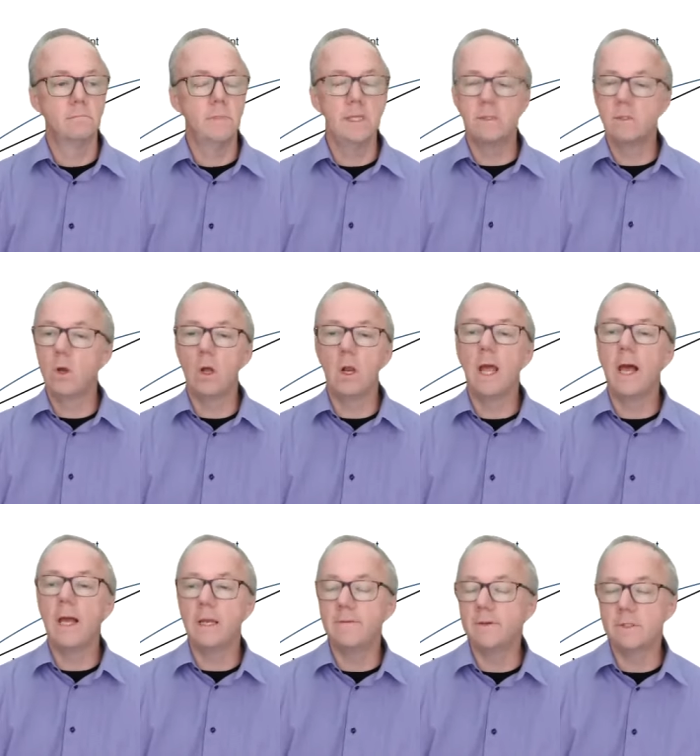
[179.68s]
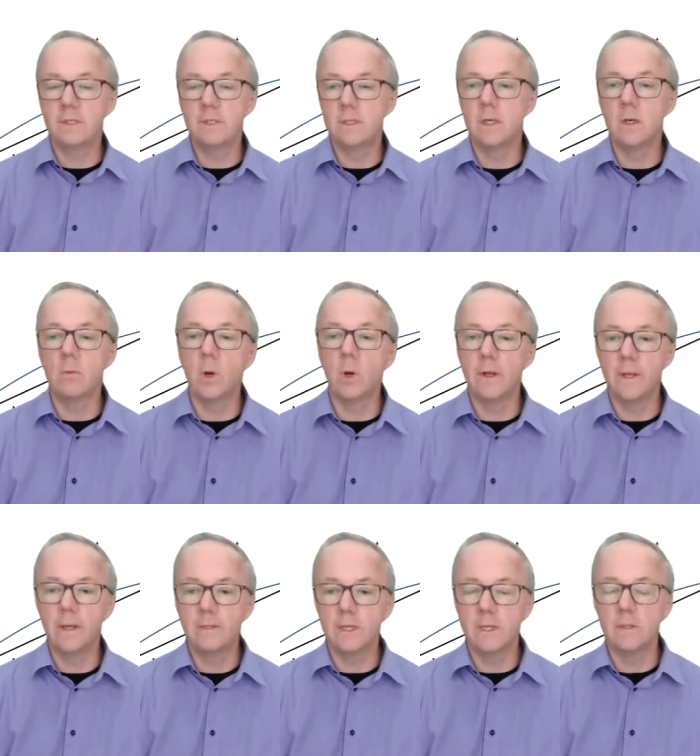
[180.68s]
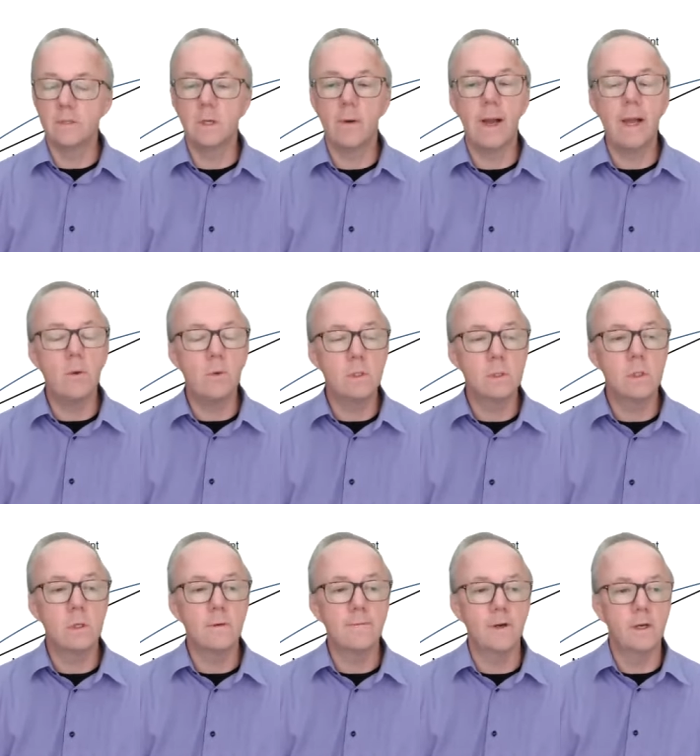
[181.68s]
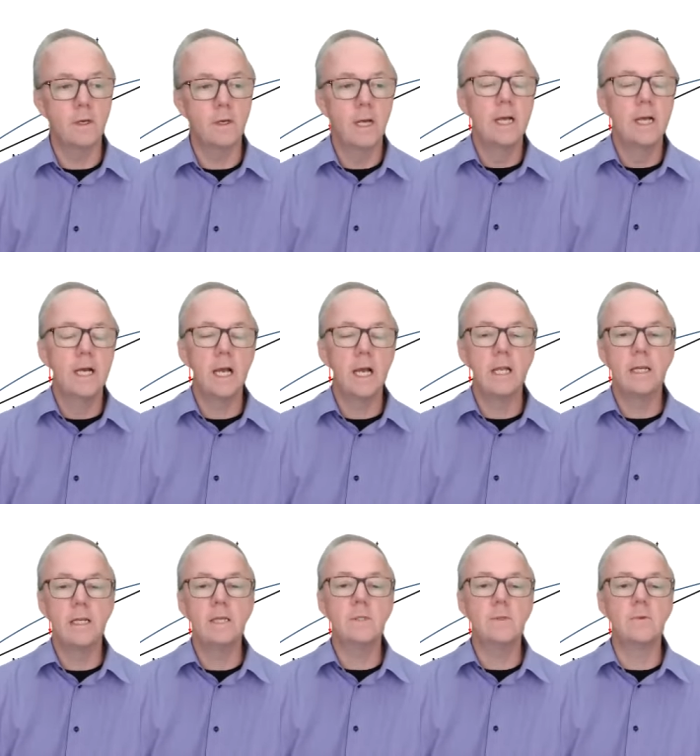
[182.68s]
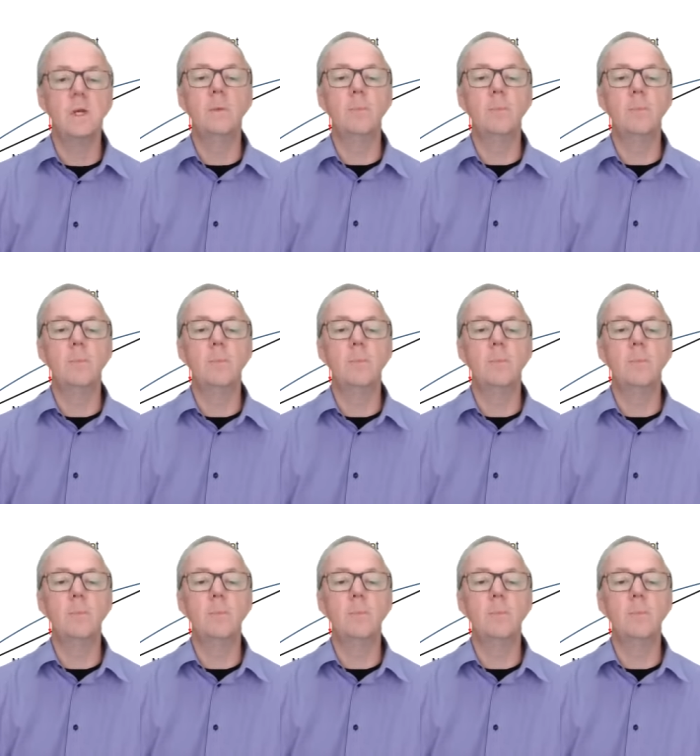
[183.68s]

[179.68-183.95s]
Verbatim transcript: It's not a line if it's a single point, is it? So I always look for at least three